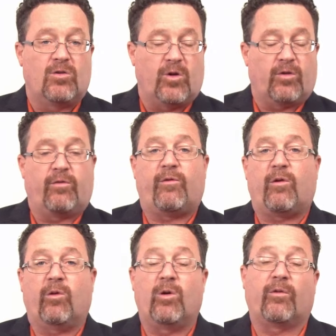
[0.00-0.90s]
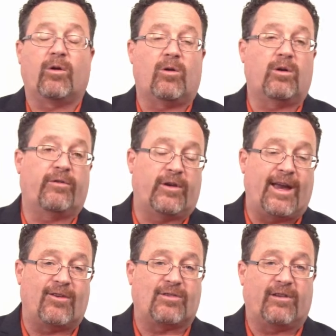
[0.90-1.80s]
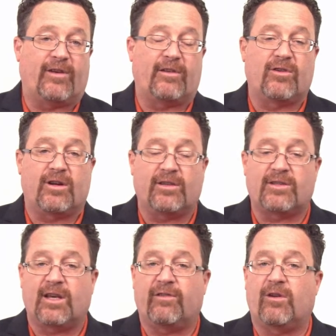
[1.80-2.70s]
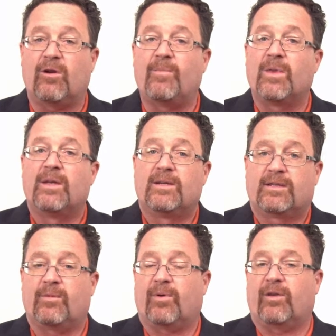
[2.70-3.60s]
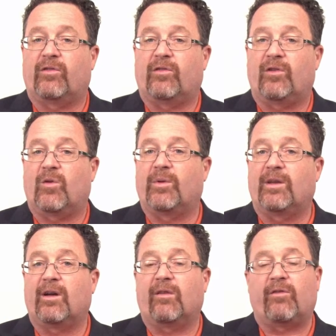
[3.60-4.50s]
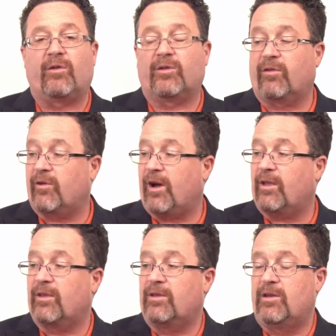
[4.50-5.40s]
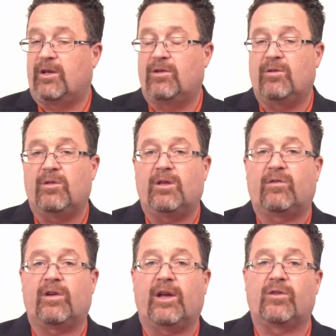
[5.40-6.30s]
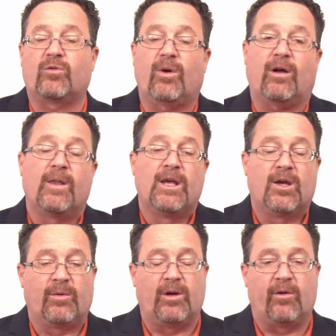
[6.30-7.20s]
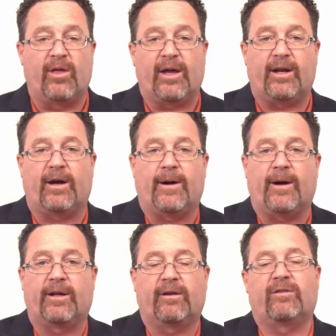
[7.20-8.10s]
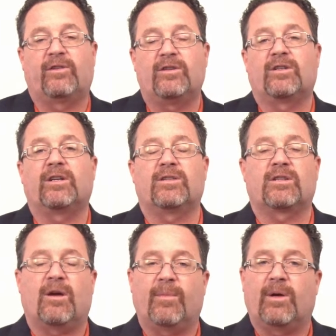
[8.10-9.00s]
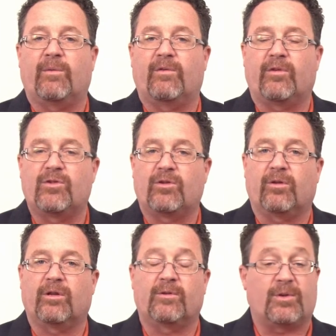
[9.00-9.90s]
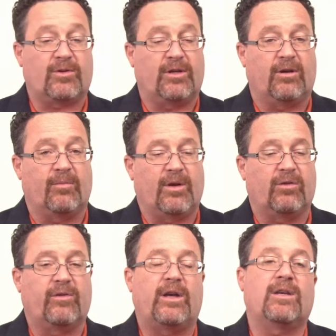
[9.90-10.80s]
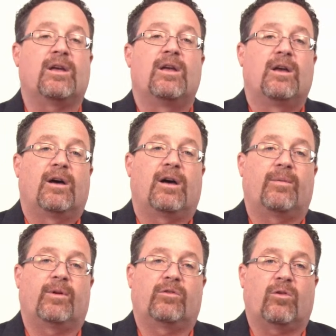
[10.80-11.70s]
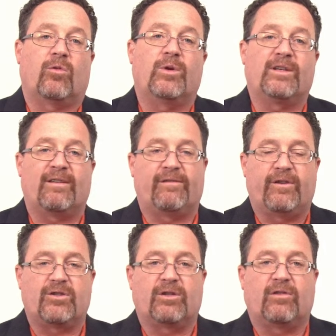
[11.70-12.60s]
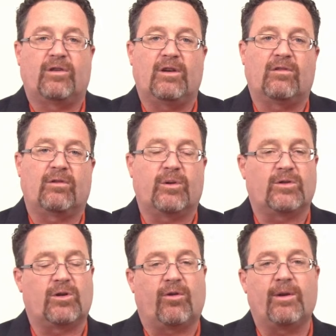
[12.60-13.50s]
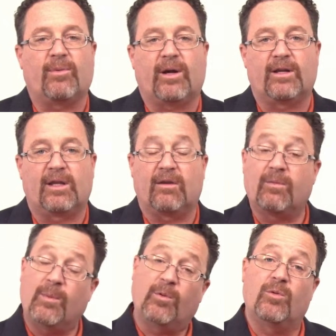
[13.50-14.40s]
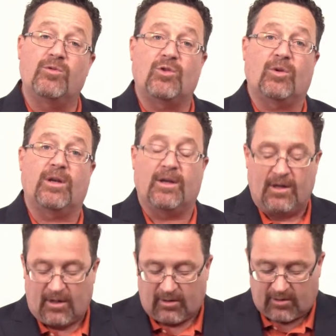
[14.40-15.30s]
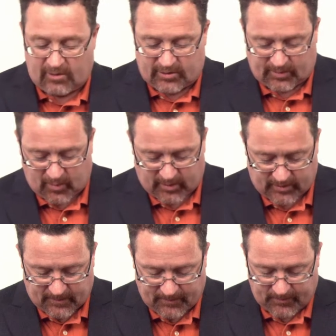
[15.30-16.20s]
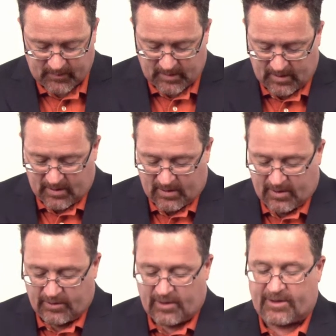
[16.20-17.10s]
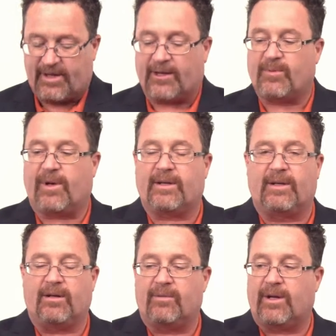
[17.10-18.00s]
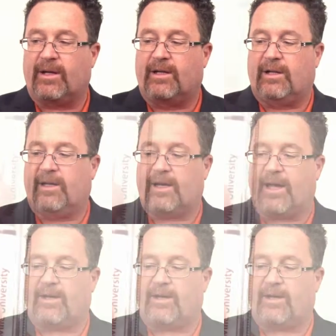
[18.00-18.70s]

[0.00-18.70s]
going to fall over. If you're getting your stuff out, if your gun's safe at home, same process. you don't want the gun to fall into the ground, you can do this as well. We know that uh, hunting season is coming up very shortly, especially here in Pennsylvania, um, and it's always fishing season, so it's a great product to get to people who enjoy those sports. So this next product here, we've got a click